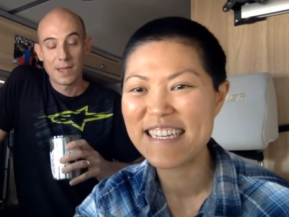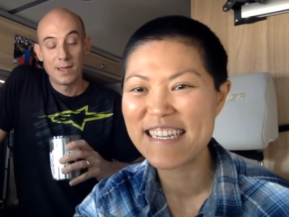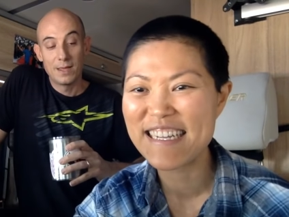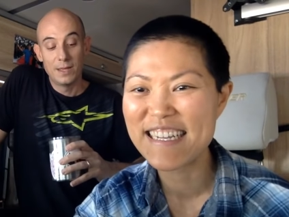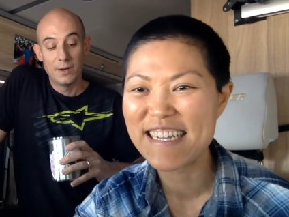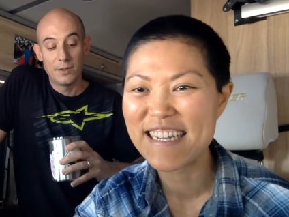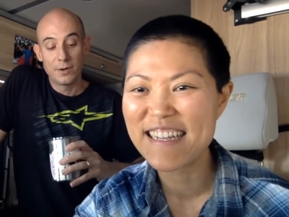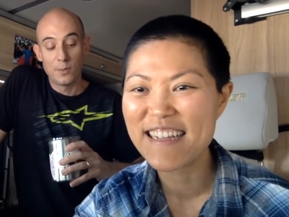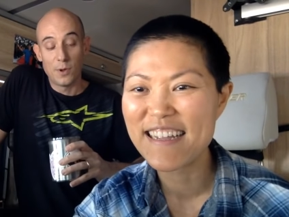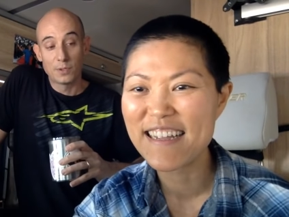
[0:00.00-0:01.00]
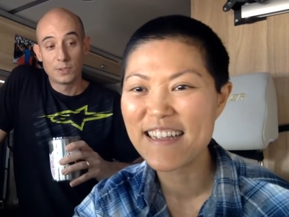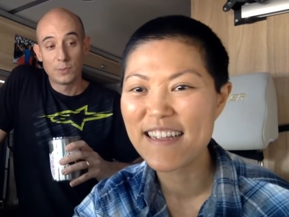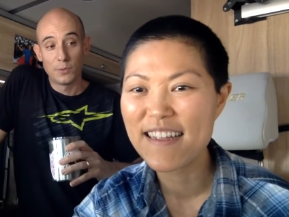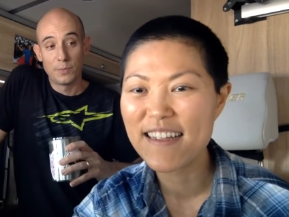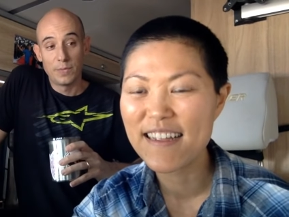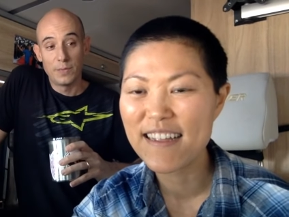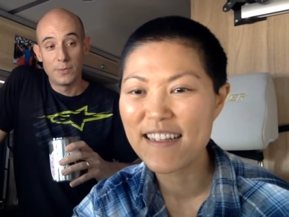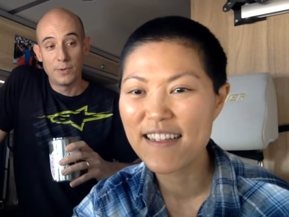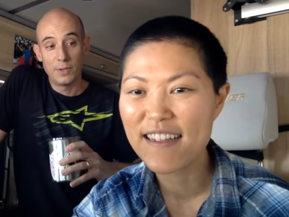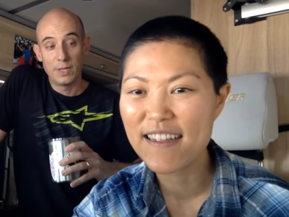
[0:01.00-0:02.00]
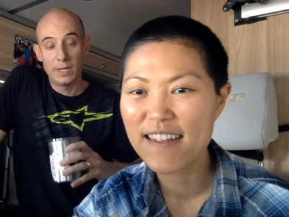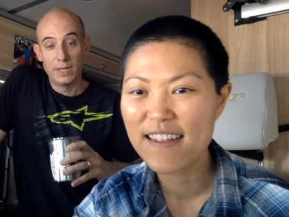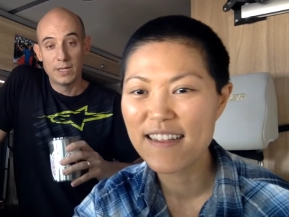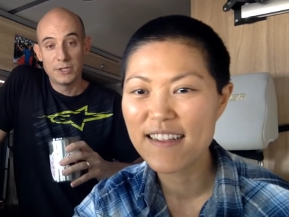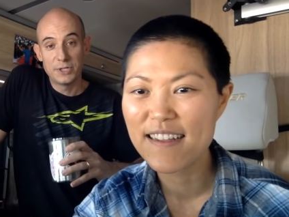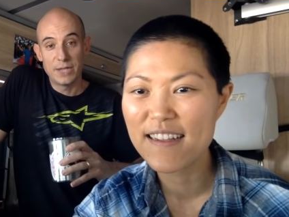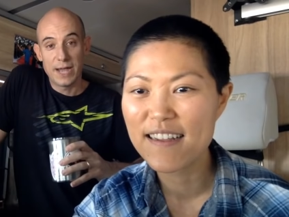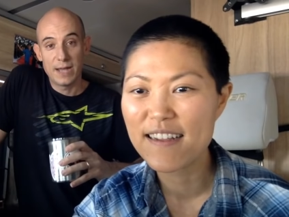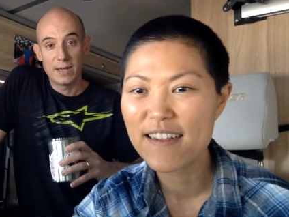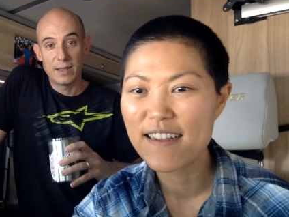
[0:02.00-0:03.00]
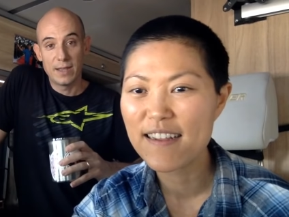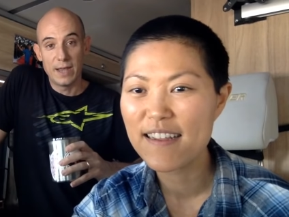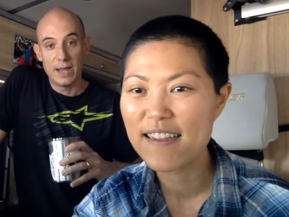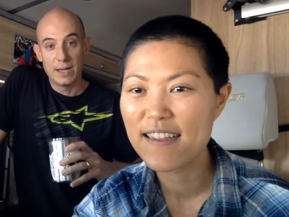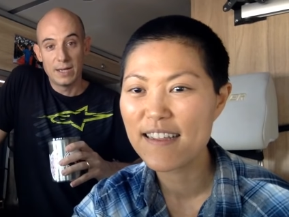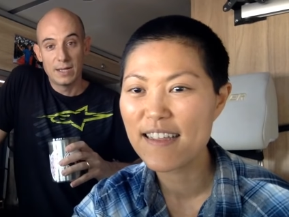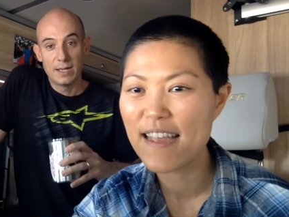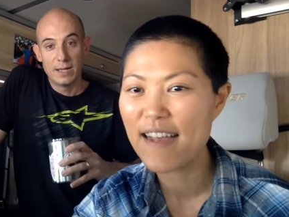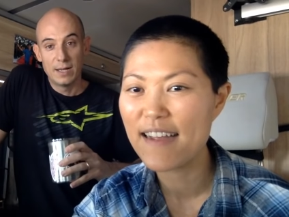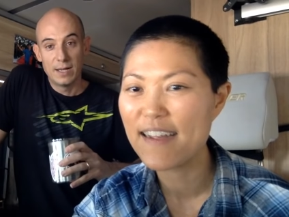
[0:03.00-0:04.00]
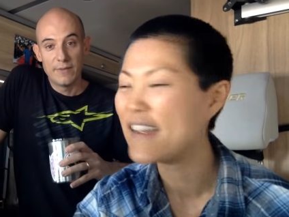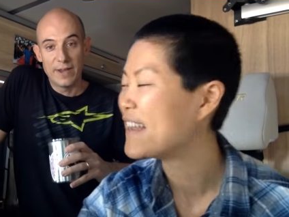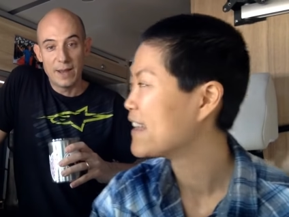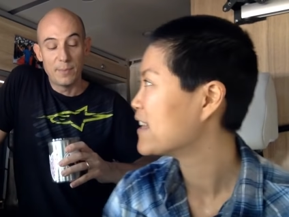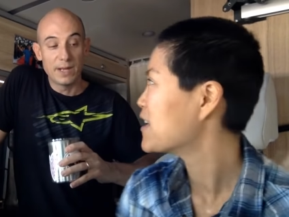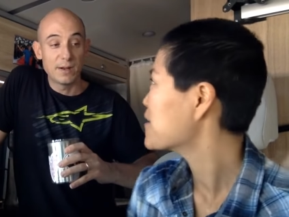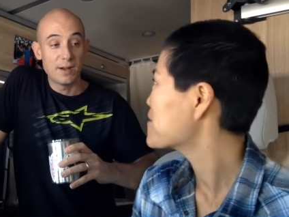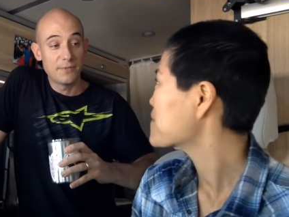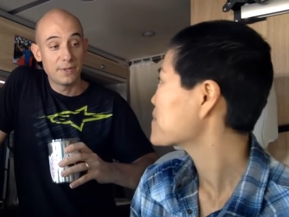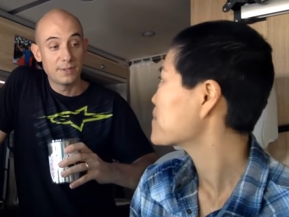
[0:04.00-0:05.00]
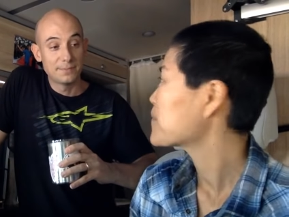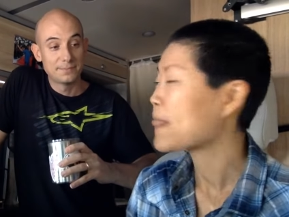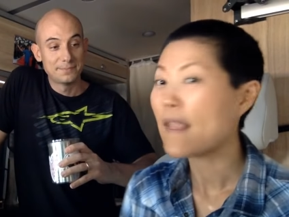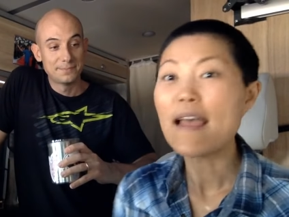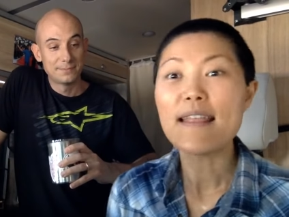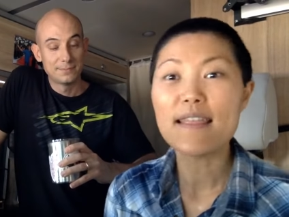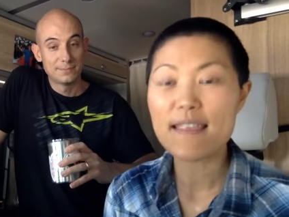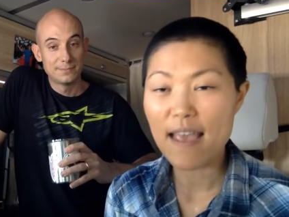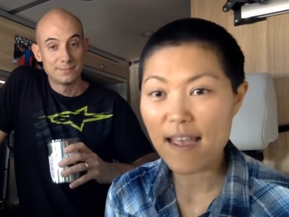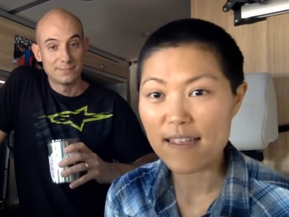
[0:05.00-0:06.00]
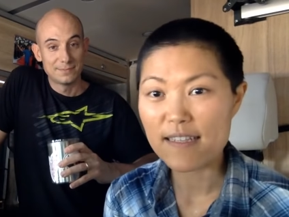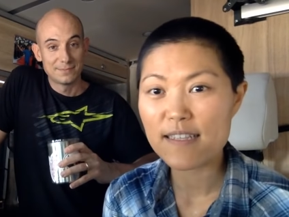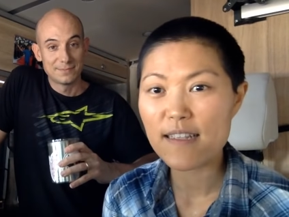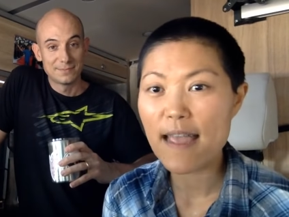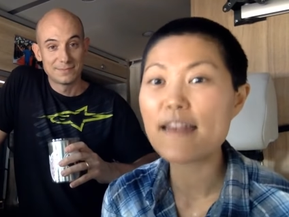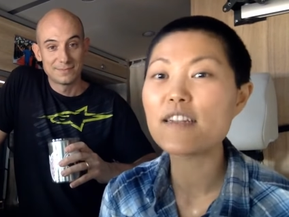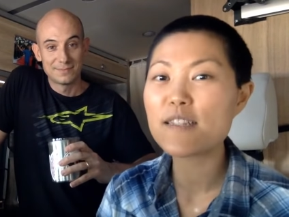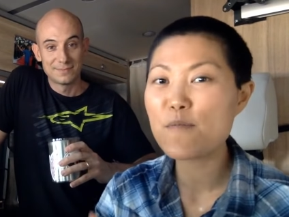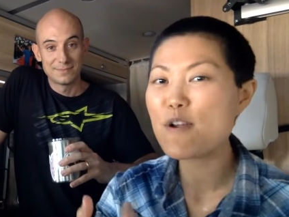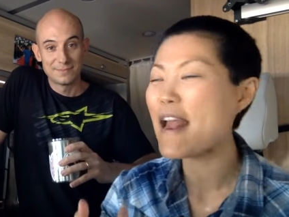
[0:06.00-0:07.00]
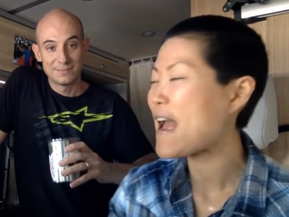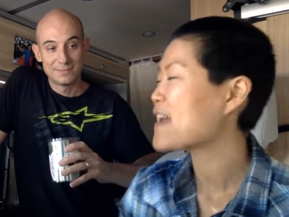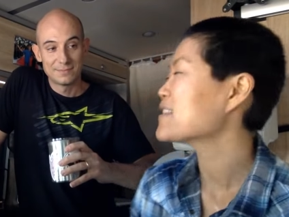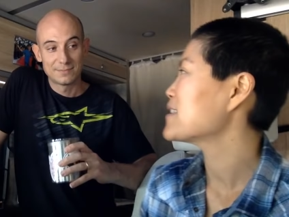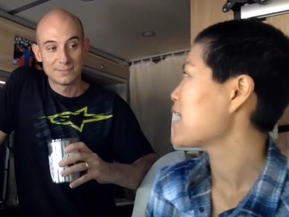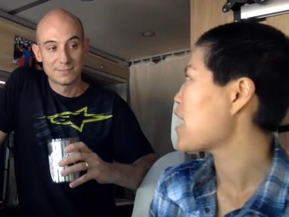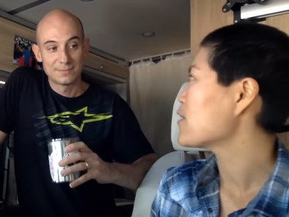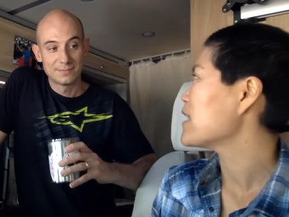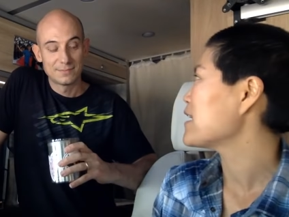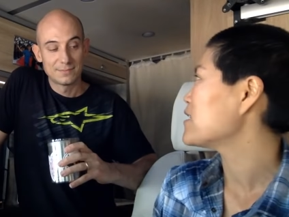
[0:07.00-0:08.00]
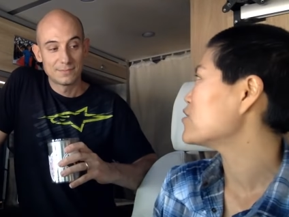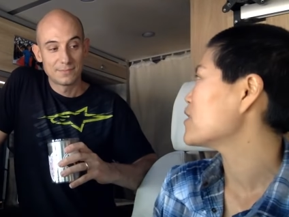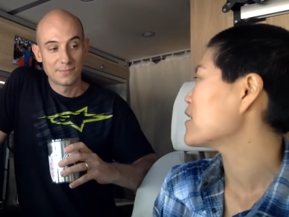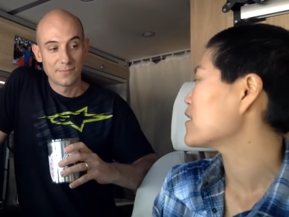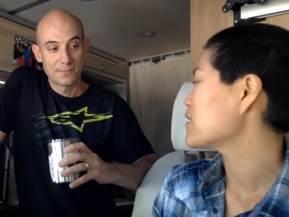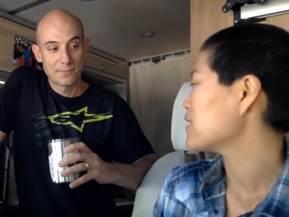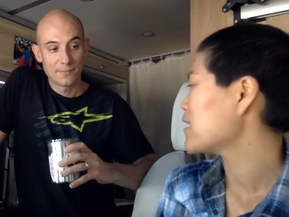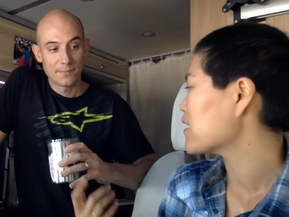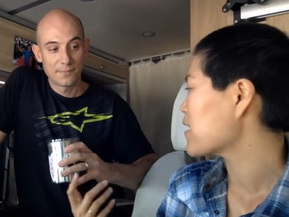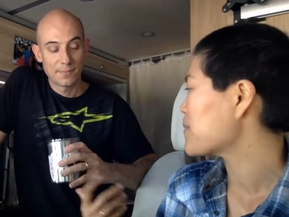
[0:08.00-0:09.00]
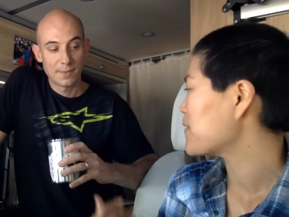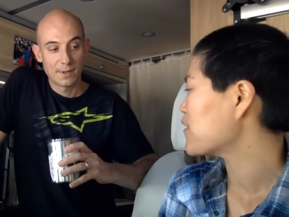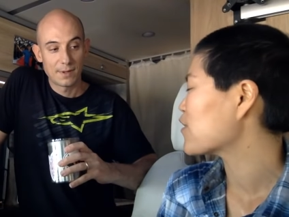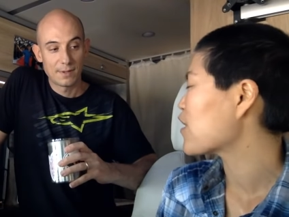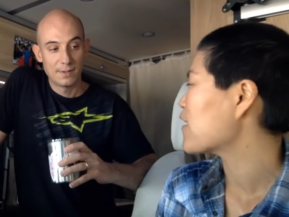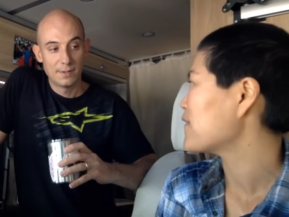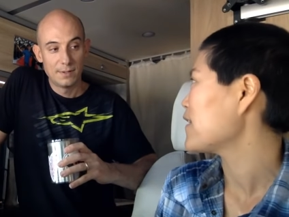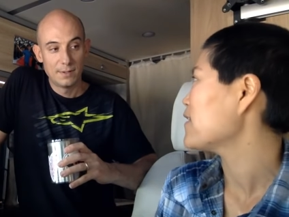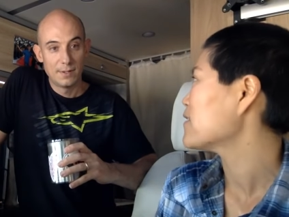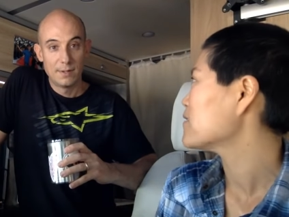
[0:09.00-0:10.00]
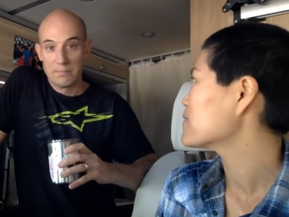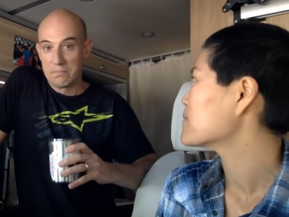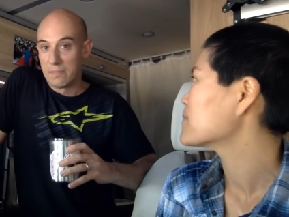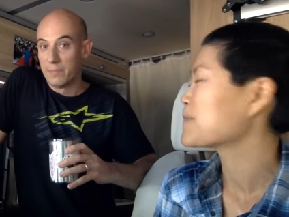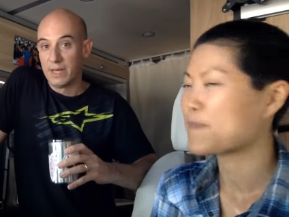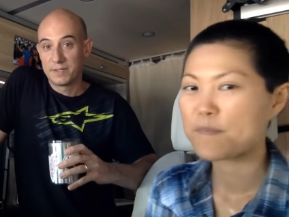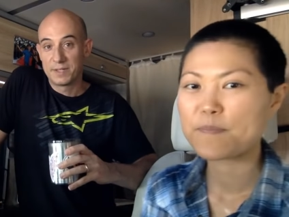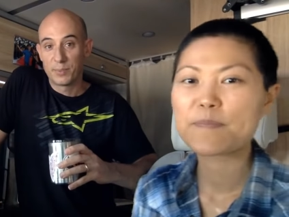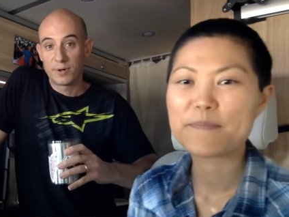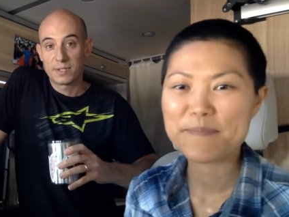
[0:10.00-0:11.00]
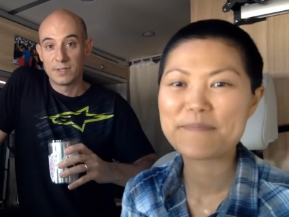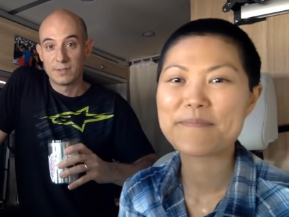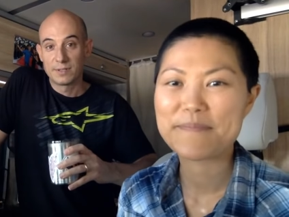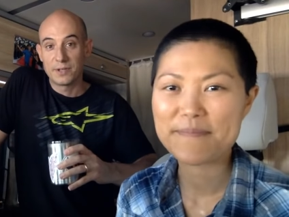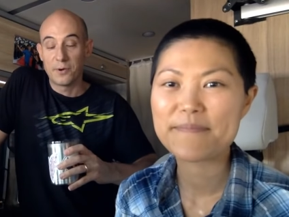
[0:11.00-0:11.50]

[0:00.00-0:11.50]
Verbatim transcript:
Speaker 1: You know there are multiple people in this chat that yeah have had my coffee.
Speaker 2: Yes, and someone asked how they can drink get a cup of your coffee
Speaker 1: meet us in person. So